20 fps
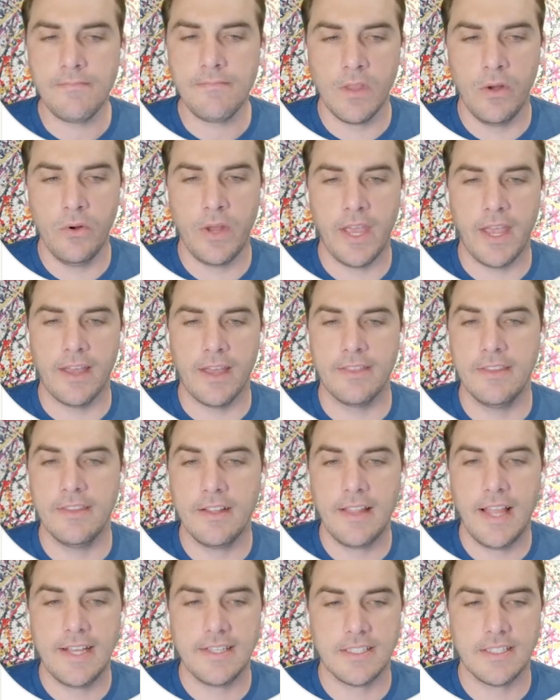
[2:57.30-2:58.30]
Okay, and then
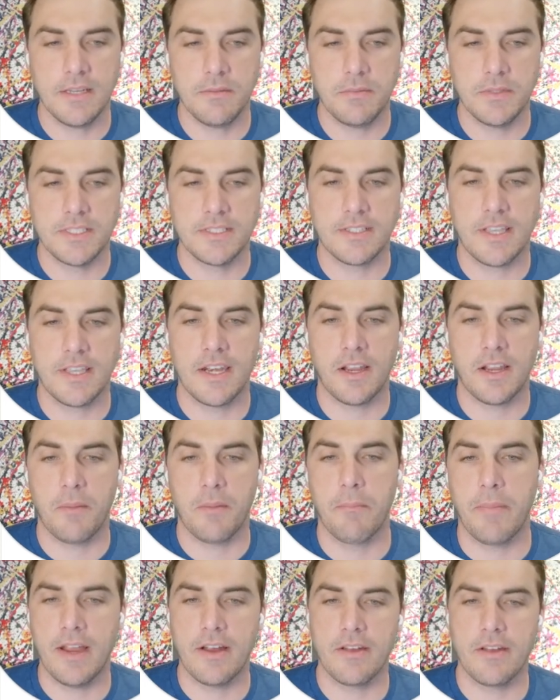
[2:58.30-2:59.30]
the last step is going to
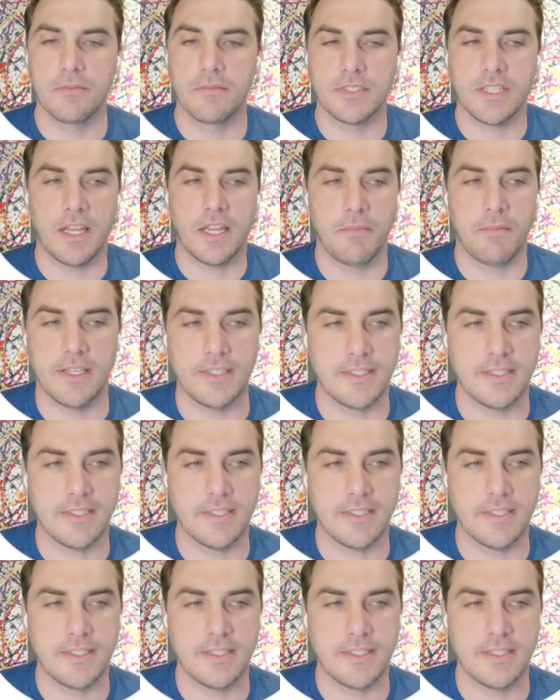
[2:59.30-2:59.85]
compare them side by